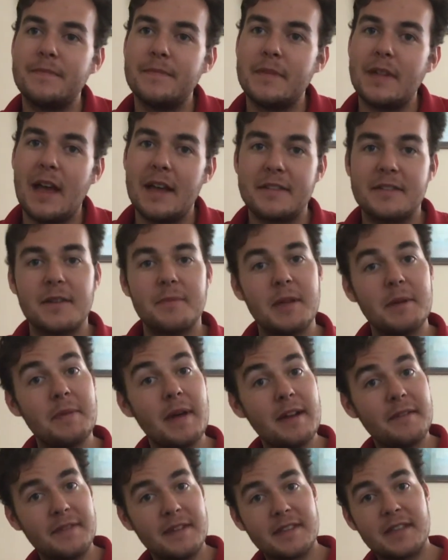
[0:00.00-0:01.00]
has so many
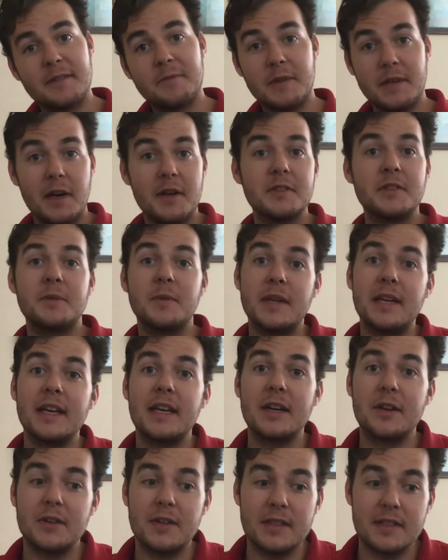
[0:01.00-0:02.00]
benefits because we also want to
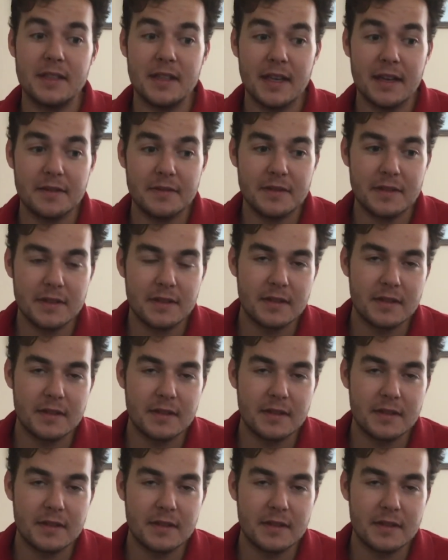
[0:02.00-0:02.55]
increase lift.